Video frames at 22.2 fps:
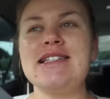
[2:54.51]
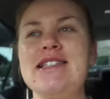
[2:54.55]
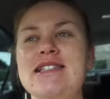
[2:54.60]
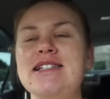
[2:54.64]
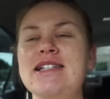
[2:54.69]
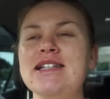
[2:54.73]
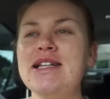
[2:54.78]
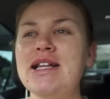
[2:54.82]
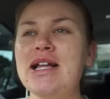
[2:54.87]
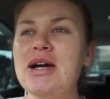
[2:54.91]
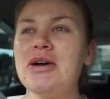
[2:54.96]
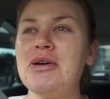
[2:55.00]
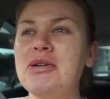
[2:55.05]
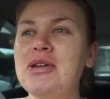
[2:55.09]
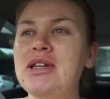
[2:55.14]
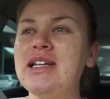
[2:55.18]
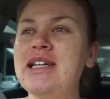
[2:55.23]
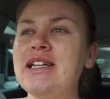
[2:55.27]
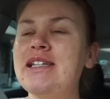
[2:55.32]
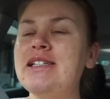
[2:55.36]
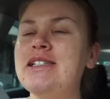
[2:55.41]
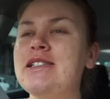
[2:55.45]

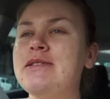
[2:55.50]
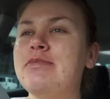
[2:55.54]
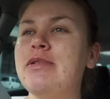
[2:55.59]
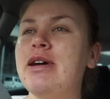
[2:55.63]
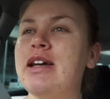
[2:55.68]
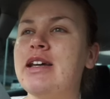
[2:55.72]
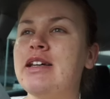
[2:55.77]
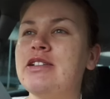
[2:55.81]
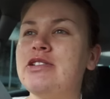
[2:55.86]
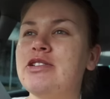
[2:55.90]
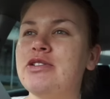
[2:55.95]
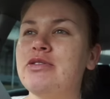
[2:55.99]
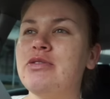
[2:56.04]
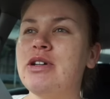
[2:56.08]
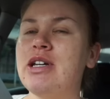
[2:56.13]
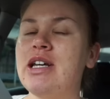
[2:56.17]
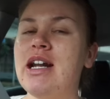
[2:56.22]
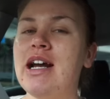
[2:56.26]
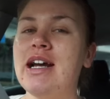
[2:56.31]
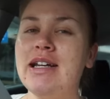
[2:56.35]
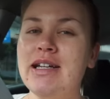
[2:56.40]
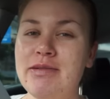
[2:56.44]
slowly ease back into
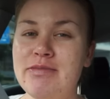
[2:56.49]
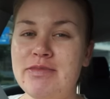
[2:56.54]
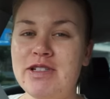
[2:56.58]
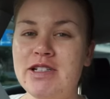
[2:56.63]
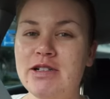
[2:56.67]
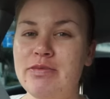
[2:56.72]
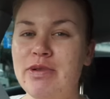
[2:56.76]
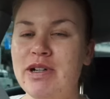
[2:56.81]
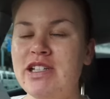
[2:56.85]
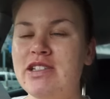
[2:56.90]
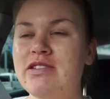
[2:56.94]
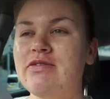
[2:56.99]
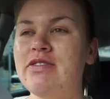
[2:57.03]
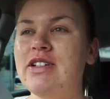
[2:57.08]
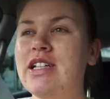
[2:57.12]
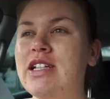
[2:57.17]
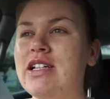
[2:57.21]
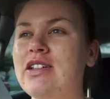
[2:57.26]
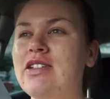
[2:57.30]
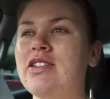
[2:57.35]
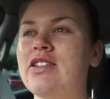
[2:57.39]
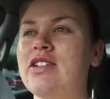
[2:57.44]
it. I am still
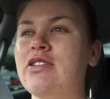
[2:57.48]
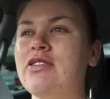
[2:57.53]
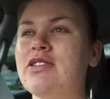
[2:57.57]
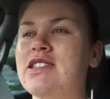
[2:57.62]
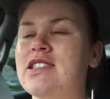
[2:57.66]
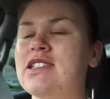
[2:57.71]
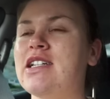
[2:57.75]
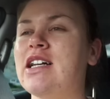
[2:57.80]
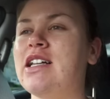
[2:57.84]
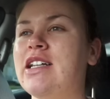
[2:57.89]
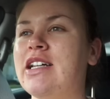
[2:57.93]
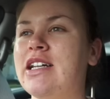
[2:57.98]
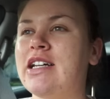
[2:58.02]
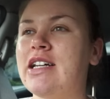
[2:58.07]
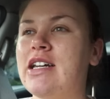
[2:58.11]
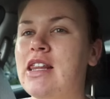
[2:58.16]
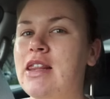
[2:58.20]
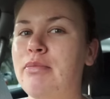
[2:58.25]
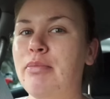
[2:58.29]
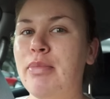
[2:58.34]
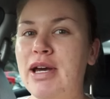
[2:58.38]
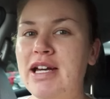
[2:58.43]
breastfeeding, so it's not
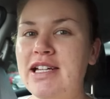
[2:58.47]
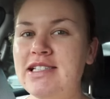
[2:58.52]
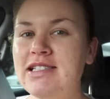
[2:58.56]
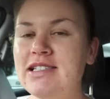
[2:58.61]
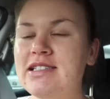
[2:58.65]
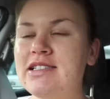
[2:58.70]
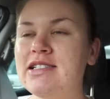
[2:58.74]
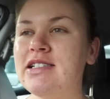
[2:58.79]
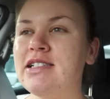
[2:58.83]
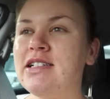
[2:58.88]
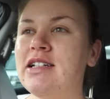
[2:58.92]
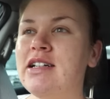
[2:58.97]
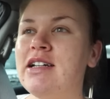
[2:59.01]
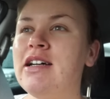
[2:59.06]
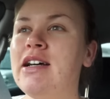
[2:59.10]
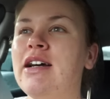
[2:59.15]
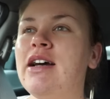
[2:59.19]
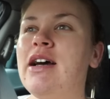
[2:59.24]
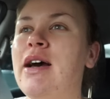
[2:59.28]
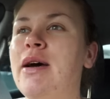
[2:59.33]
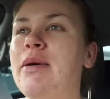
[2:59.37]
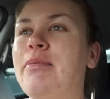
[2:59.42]
like the best,
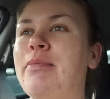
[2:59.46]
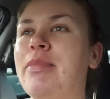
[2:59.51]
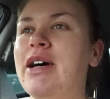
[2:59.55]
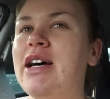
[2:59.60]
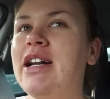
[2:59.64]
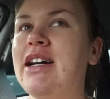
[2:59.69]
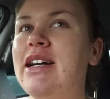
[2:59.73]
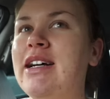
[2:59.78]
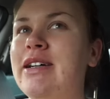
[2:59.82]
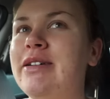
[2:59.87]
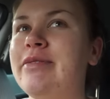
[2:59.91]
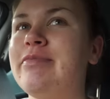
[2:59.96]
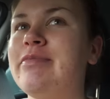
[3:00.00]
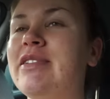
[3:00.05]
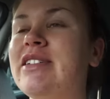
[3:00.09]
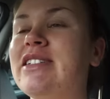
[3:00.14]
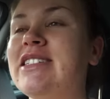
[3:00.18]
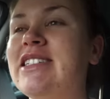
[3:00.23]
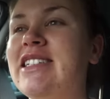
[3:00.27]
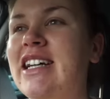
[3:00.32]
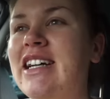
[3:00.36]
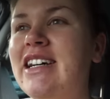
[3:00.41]
but
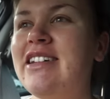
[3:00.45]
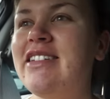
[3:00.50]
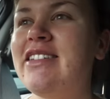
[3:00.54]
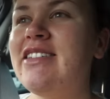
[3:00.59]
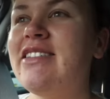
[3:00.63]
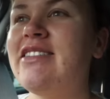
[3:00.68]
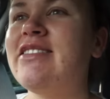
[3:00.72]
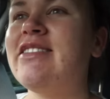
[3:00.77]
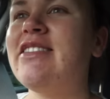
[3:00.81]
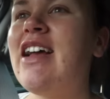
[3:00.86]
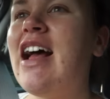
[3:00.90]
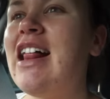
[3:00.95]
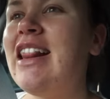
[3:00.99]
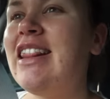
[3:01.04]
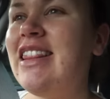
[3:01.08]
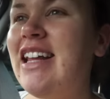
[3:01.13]
yeah, a